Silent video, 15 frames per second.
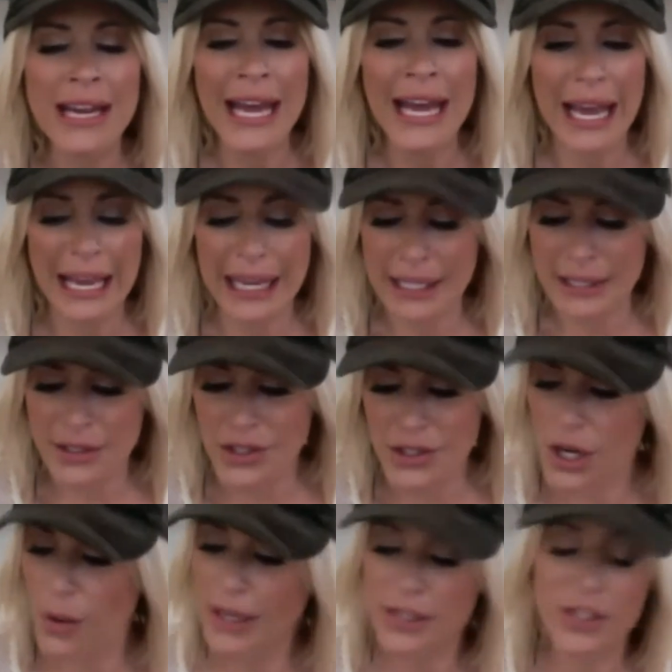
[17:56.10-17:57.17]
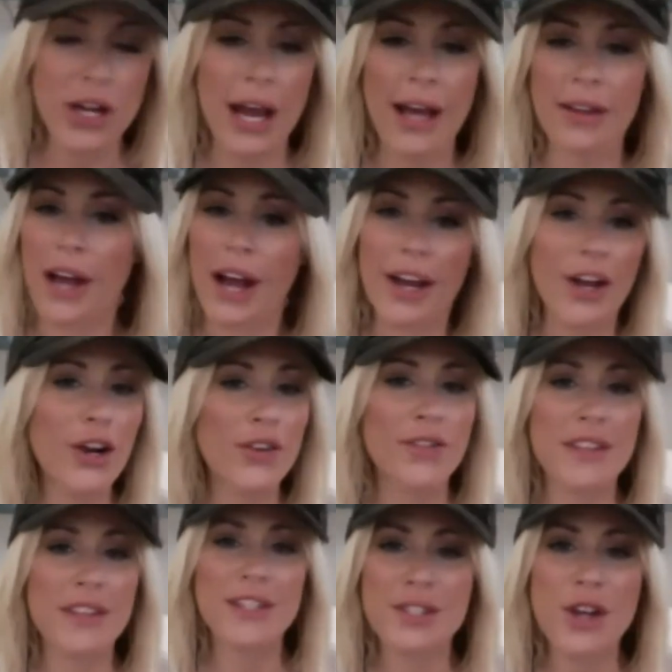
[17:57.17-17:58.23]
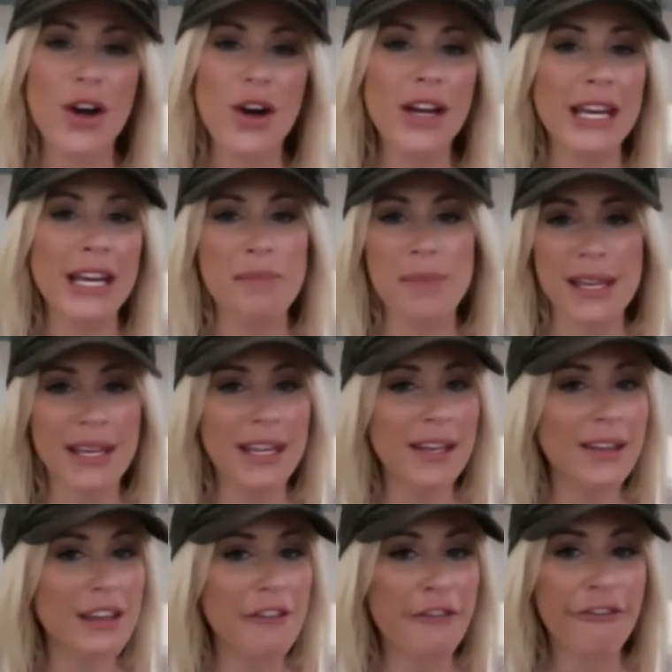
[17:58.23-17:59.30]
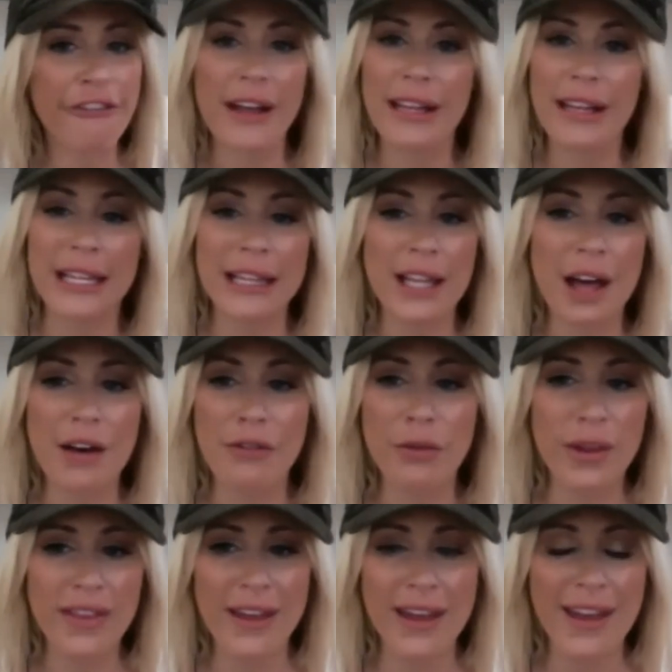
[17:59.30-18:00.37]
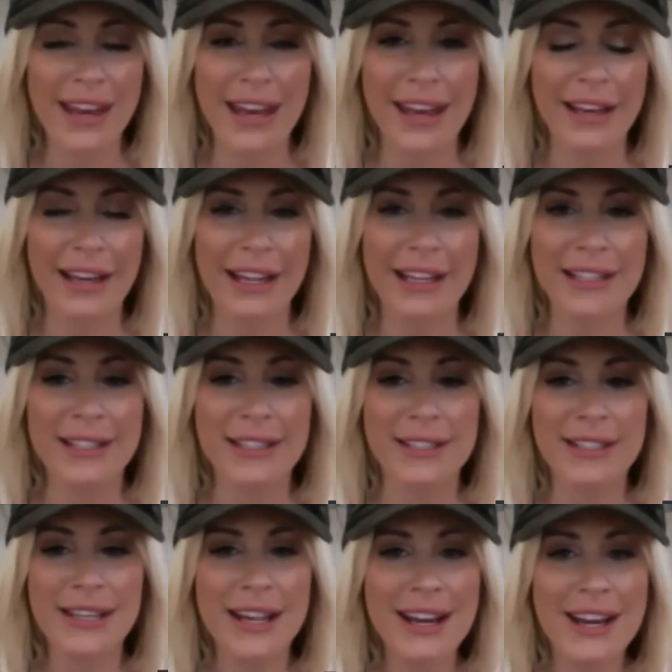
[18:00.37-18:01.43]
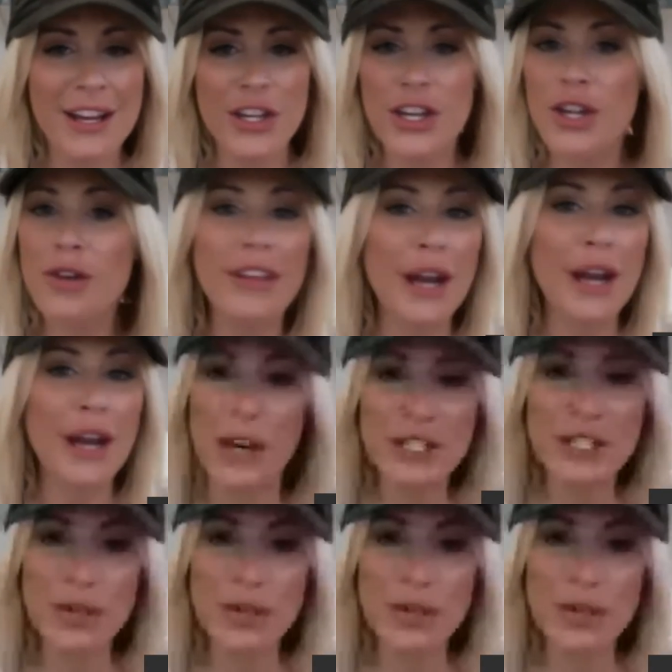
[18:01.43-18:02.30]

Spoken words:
And so I heard this song and immediately fell in love with it and knew that I wanted to